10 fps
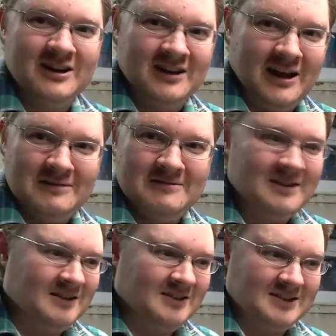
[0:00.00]
and
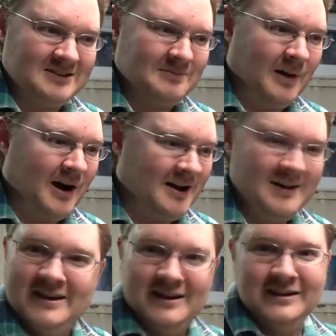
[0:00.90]
this is my
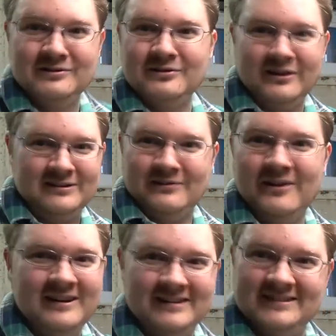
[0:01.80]
introductory